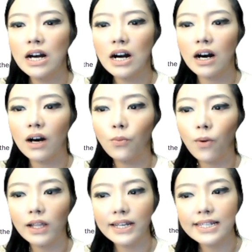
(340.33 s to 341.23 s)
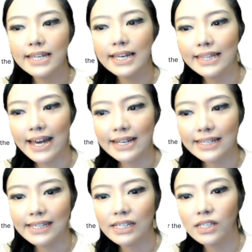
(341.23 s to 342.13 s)
uh, wallets and
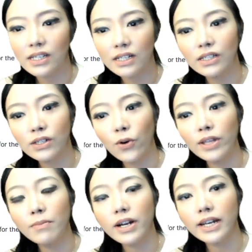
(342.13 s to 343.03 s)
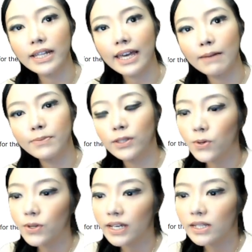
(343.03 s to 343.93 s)
dexes does CoinMarketCap
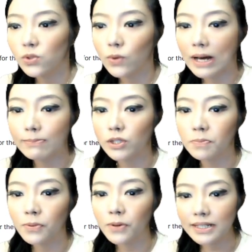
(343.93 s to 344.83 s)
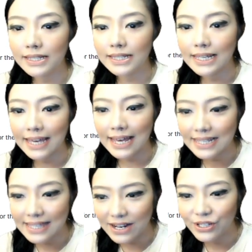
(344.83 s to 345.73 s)
token swap supports? Yes,
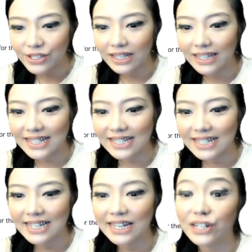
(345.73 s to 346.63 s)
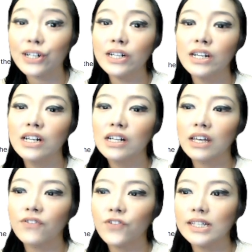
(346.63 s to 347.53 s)
there's a list here.
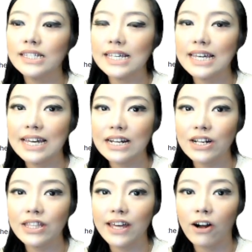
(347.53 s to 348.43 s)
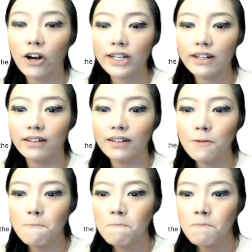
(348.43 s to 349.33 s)
If you can see here in the article
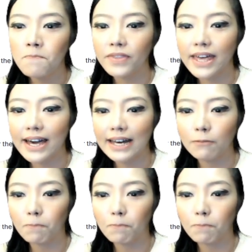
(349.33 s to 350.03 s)
that